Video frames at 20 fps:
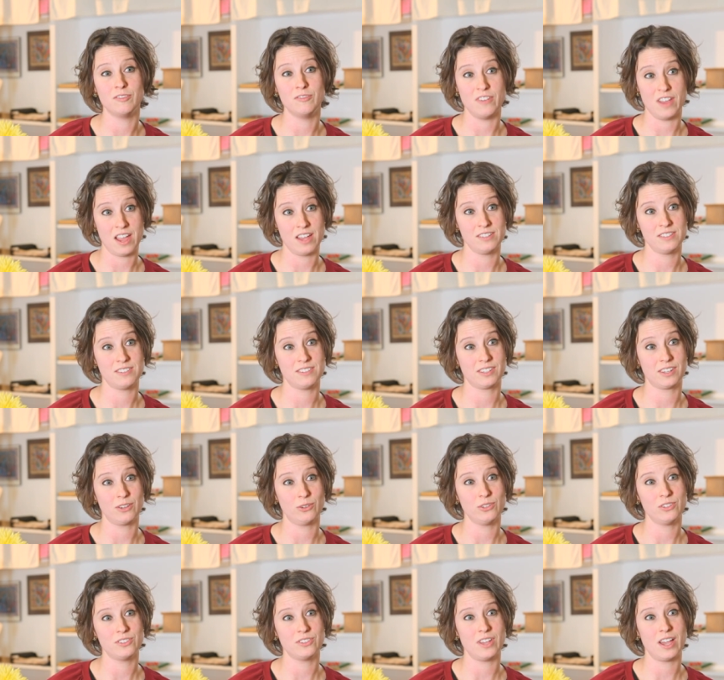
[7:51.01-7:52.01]
advanced
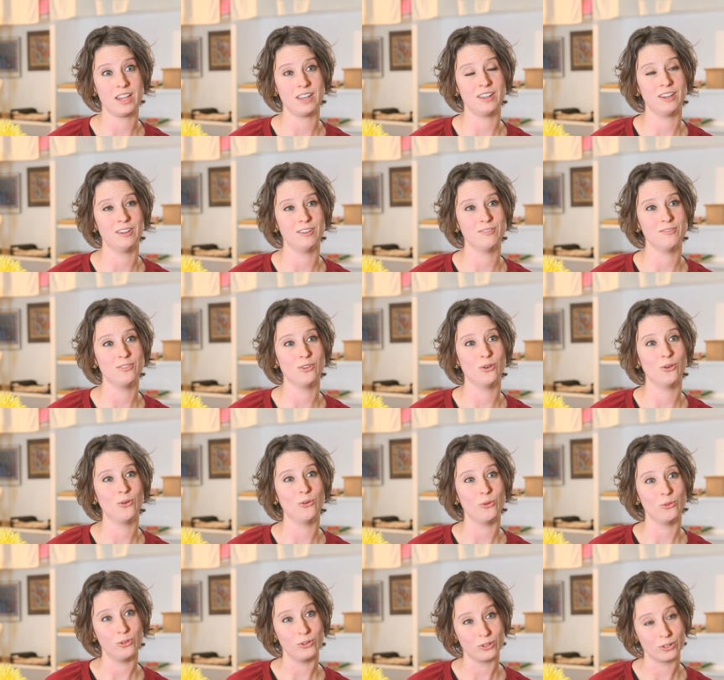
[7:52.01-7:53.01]
skill set of the
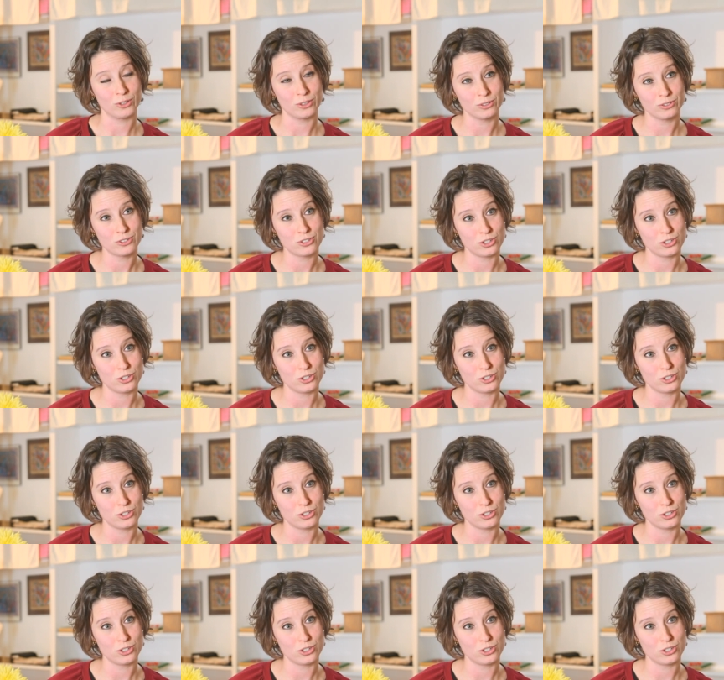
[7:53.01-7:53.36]
older